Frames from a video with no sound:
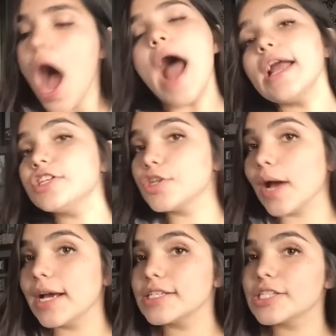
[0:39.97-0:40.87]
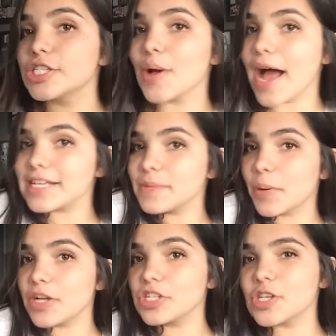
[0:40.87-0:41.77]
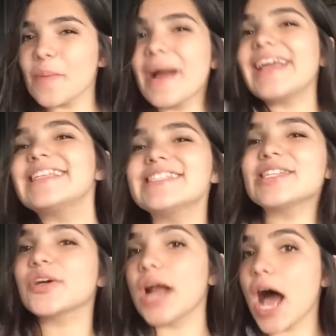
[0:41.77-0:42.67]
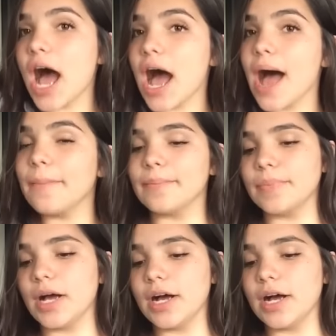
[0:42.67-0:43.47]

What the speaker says: asked you guys to ask me questions on my Instagram.